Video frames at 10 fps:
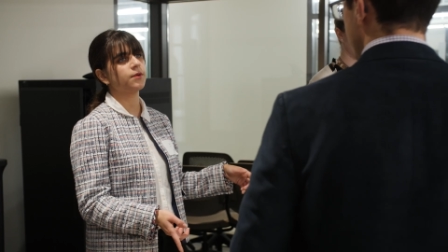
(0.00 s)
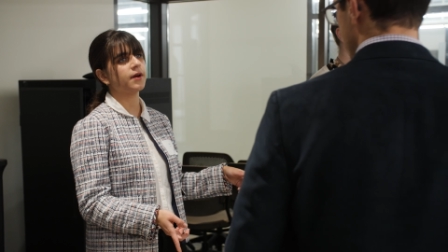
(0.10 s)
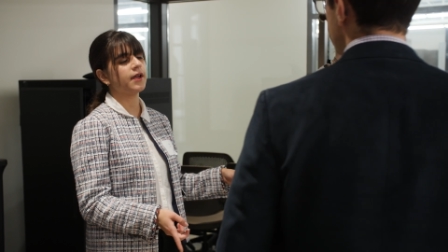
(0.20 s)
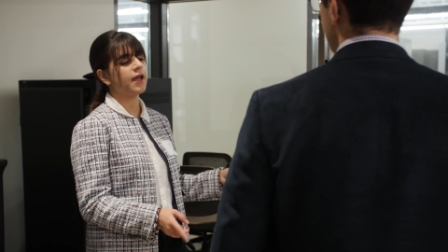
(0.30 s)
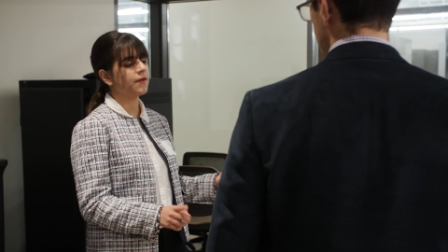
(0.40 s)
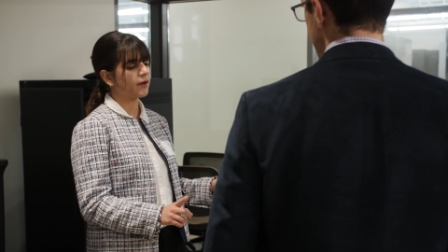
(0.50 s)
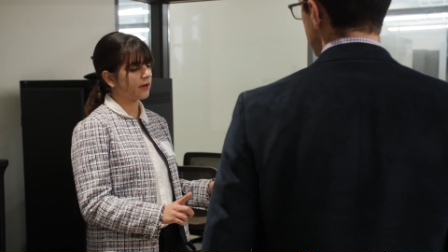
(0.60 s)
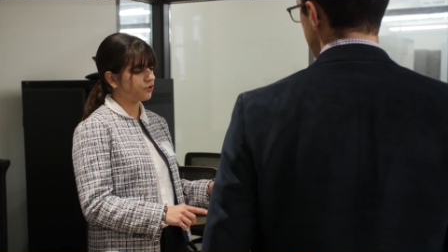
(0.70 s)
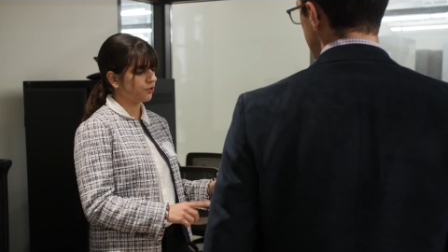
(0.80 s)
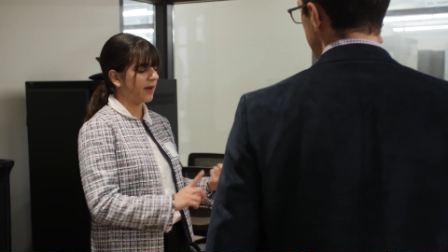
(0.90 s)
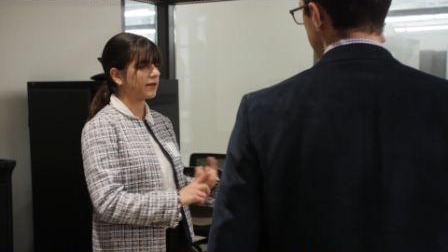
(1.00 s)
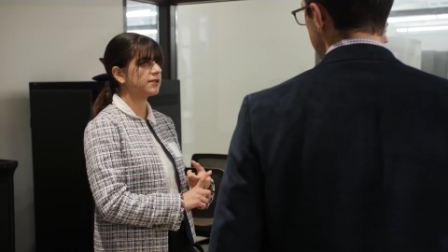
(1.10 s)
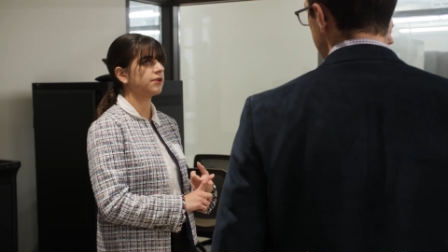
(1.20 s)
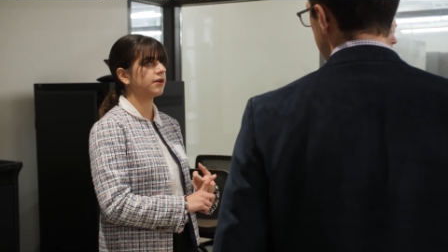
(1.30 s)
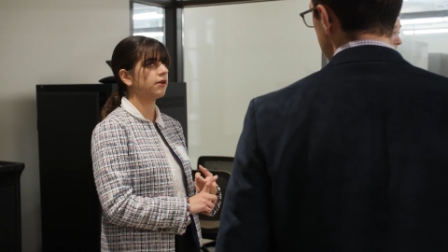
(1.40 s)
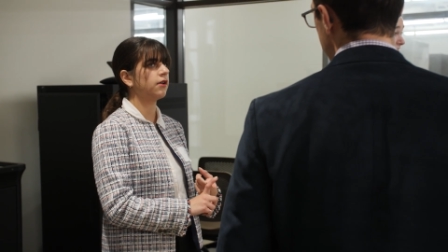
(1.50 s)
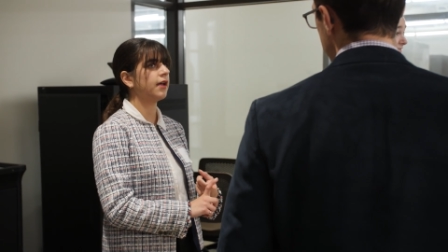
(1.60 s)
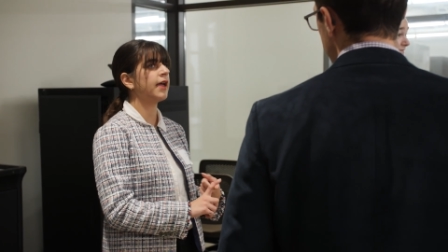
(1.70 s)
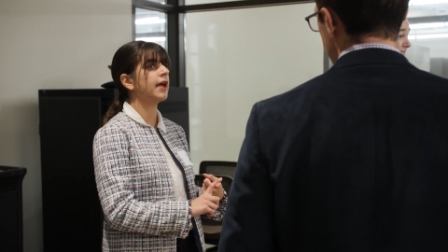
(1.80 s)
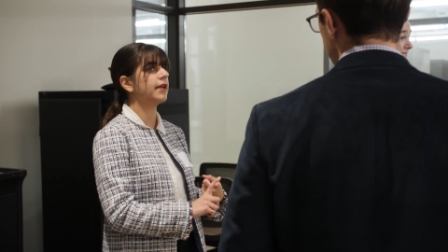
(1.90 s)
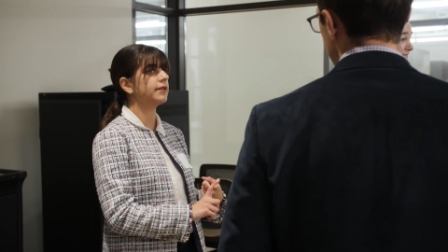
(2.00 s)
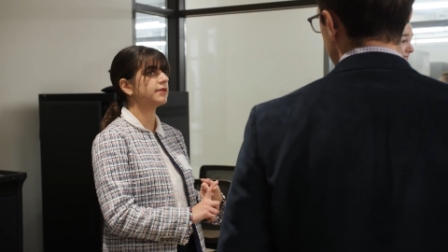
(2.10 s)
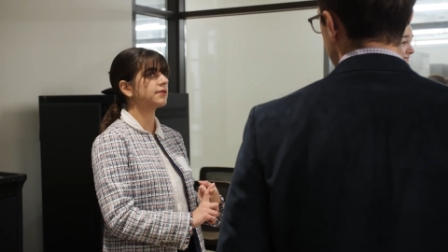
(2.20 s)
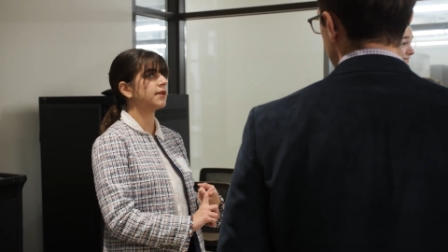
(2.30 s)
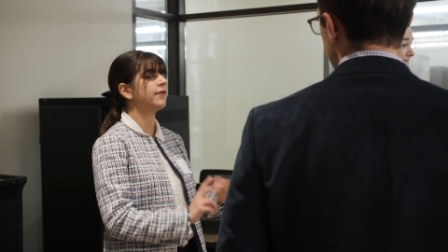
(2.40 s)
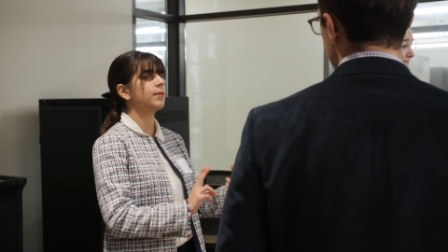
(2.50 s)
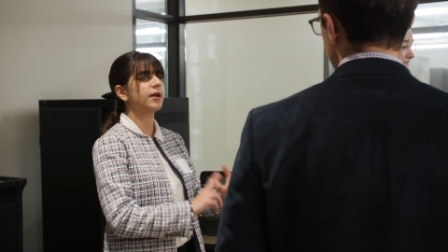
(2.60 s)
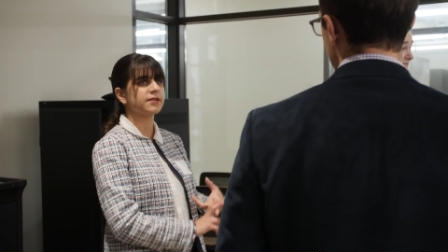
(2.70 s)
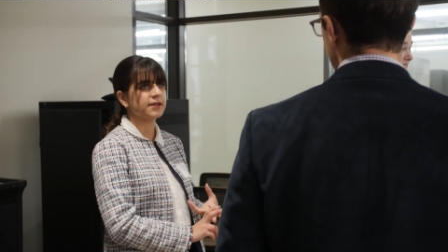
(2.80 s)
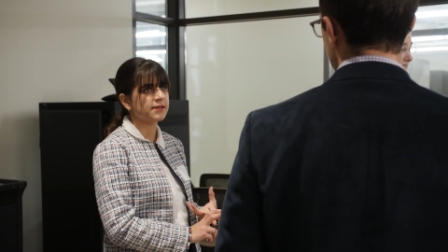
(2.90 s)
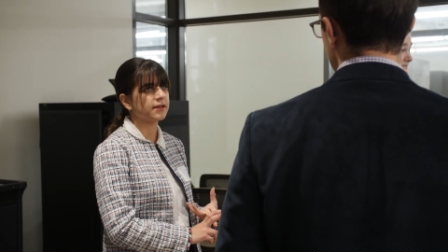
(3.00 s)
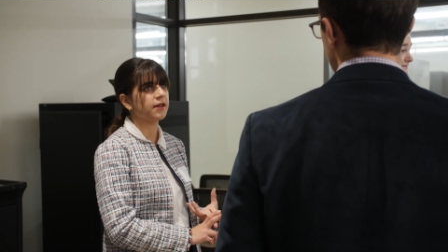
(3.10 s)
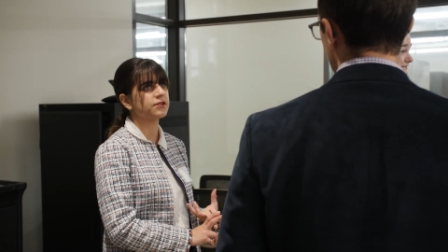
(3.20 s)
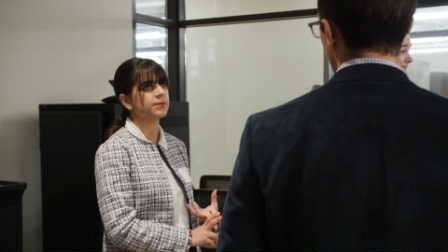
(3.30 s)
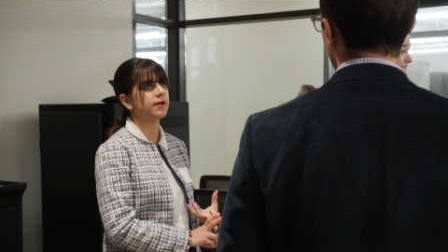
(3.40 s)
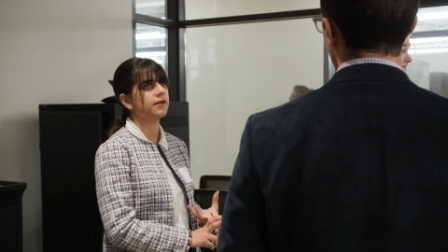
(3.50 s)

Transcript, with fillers: due to diarrheal diseases, which is caused by, in part,